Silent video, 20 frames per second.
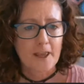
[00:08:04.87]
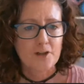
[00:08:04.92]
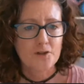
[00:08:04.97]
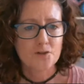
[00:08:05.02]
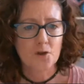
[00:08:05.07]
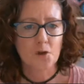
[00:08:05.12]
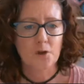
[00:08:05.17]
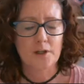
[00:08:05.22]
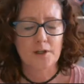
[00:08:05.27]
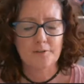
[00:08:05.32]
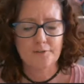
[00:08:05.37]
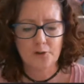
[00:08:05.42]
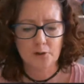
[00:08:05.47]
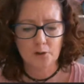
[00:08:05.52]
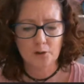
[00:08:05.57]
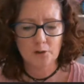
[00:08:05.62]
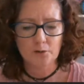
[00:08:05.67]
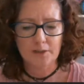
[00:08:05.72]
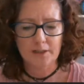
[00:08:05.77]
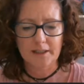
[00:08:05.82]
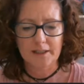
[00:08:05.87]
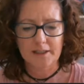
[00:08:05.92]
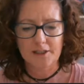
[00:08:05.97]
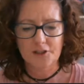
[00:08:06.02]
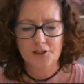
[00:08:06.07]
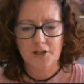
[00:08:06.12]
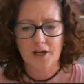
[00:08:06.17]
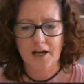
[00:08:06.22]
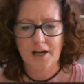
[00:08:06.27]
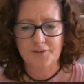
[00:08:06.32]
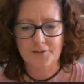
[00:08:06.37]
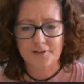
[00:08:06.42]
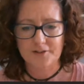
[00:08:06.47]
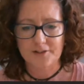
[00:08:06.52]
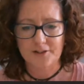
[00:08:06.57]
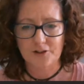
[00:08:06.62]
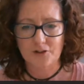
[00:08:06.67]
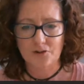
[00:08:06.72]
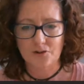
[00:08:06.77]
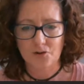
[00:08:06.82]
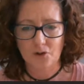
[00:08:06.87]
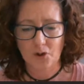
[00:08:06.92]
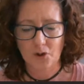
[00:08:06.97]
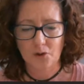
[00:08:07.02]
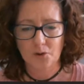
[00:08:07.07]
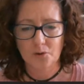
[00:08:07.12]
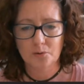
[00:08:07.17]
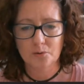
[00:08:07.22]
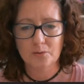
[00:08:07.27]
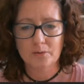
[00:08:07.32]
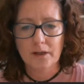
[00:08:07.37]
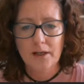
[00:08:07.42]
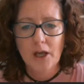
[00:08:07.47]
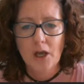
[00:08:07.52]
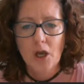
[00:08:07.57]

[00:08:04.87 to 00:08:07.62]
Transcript: So if you're looking at a chart that's in a circle,